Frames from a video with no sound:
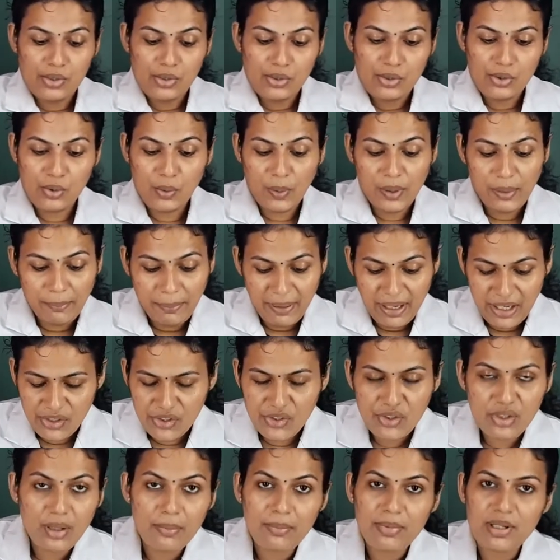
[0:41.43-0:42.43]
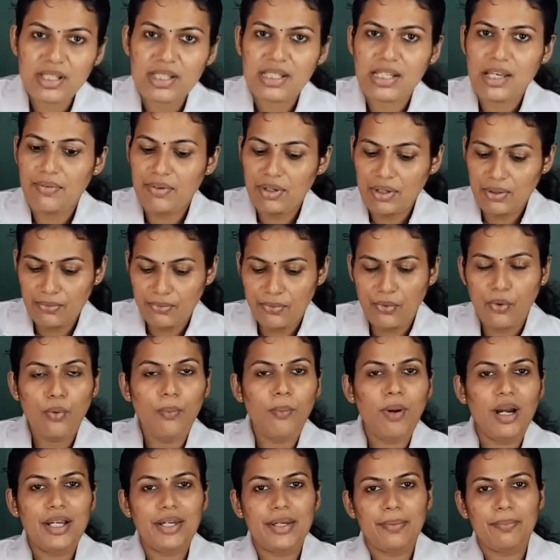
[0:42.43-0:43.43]
So in page number 74
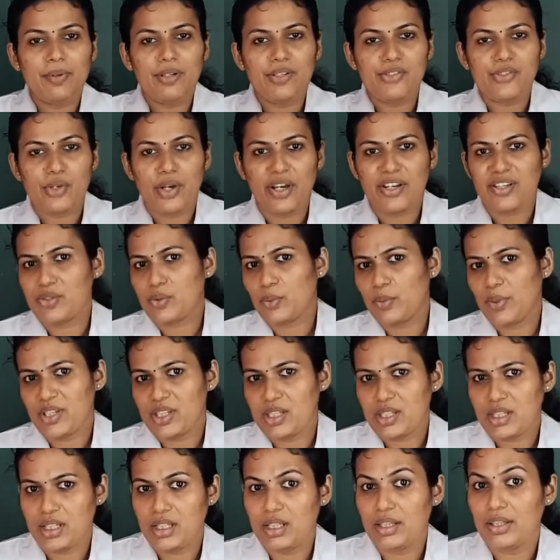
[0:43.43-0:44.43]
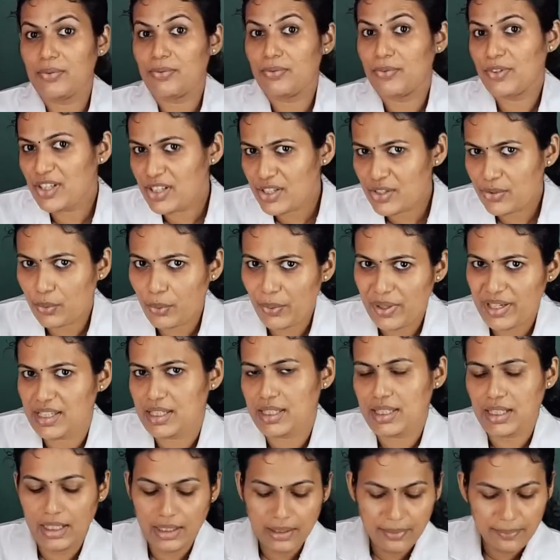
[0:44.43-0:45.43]
multiple choice question, the first
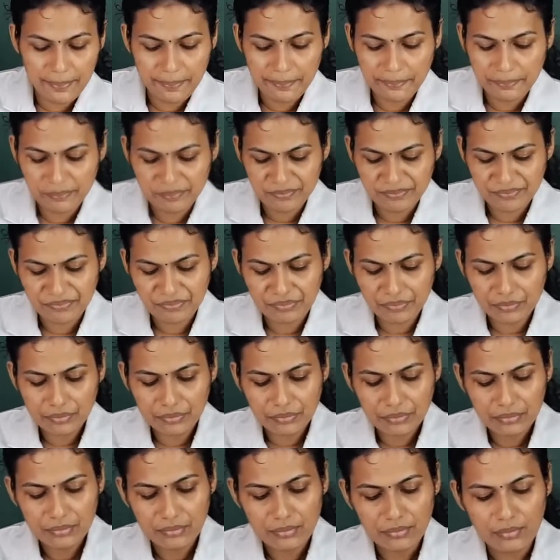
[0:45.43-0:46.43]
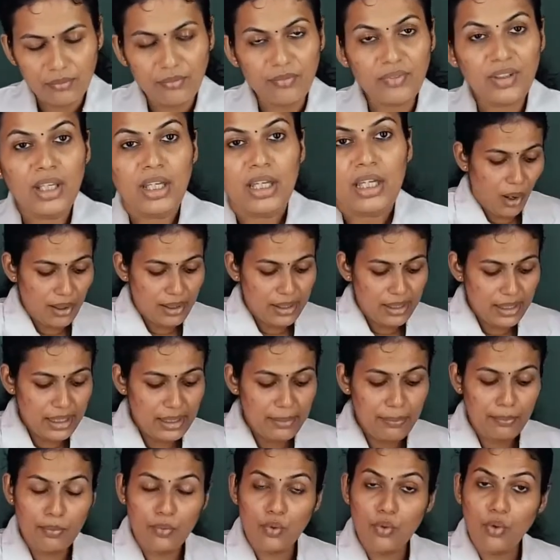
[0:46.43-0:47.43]
question,
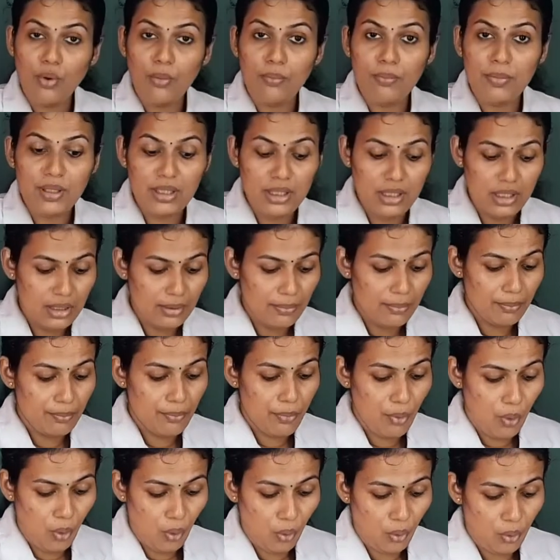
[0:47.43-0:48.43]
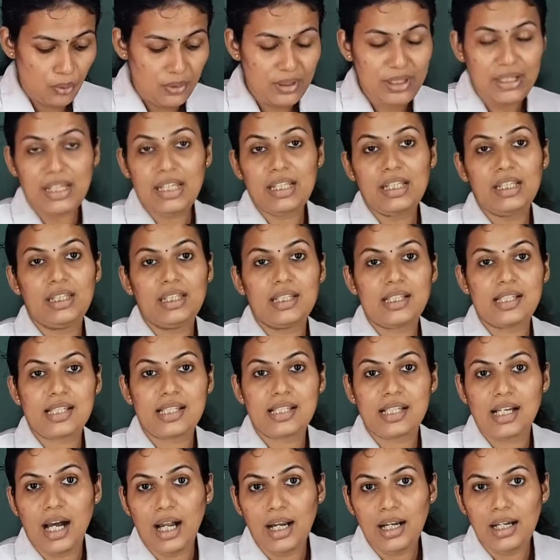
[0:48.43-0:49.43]
only mobile bone in the
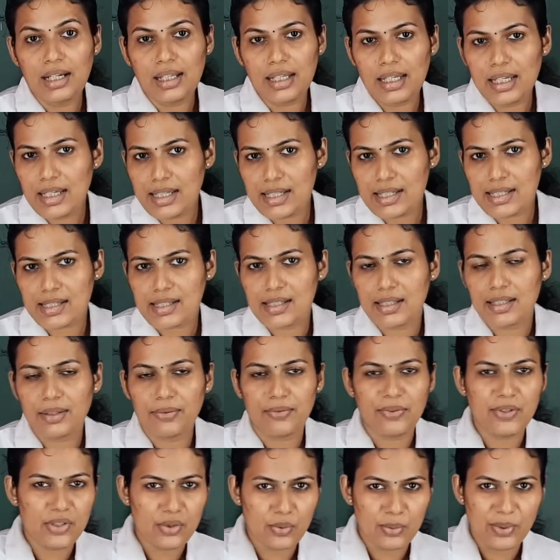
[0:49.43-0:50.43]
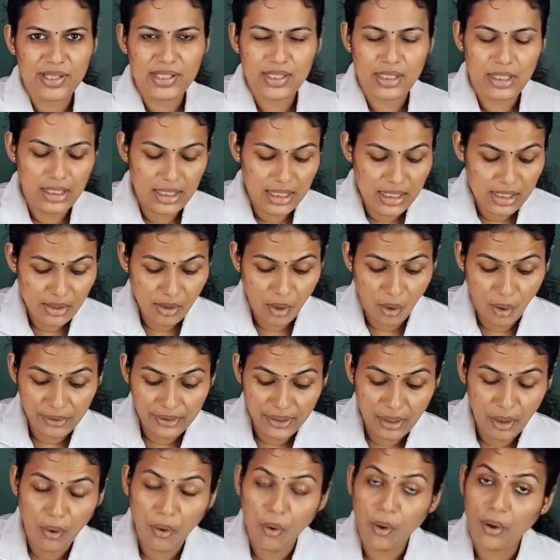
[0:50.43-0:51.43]
skull is, the first question is, or uh,
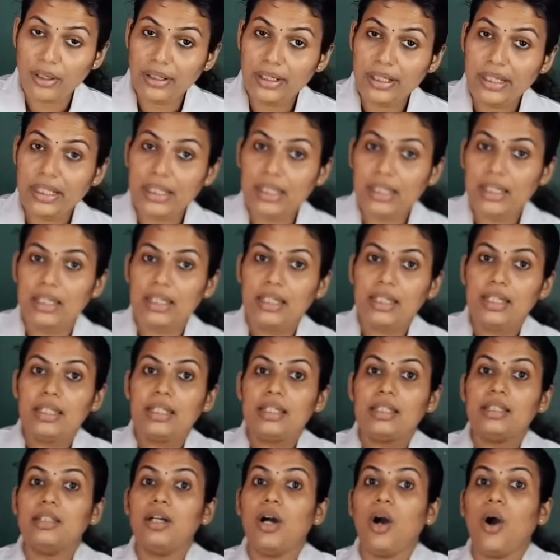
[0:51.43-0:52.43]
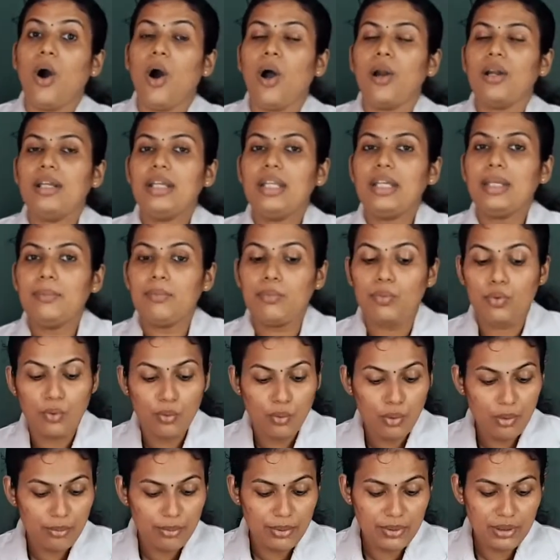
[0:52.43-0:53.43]
the only, the only
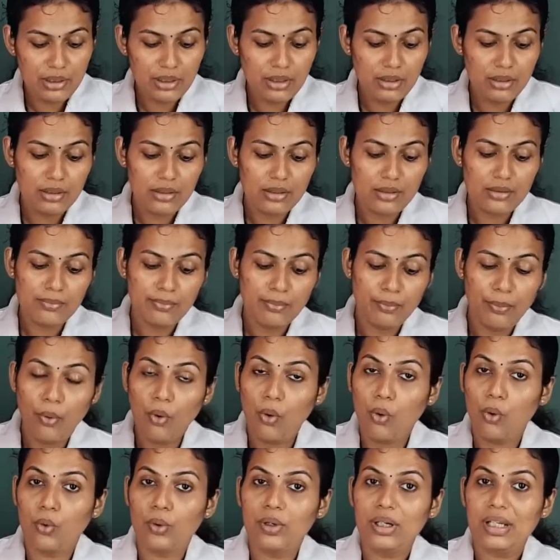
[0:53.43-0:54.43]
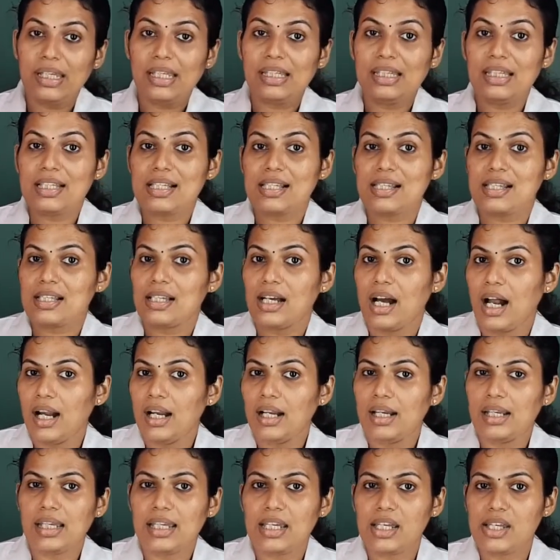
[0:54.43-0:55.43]
movable bone in the
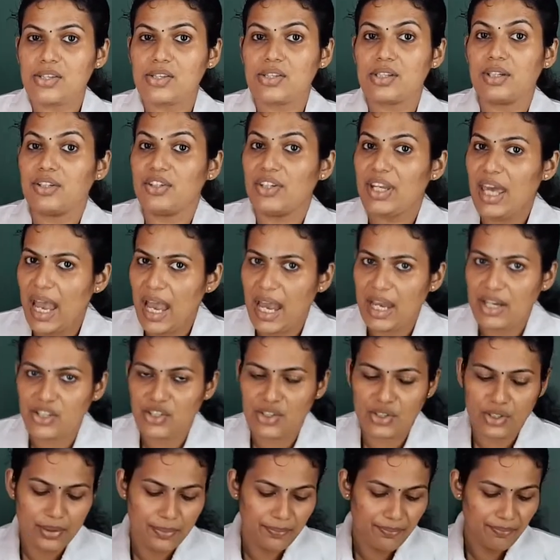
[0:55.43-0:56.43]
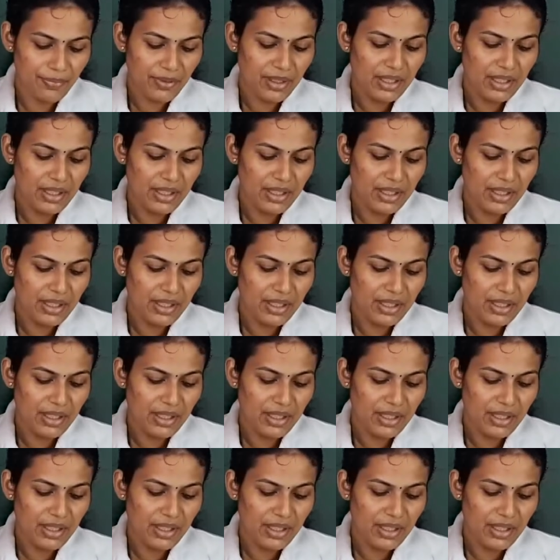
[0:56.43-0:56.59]
skull is dash.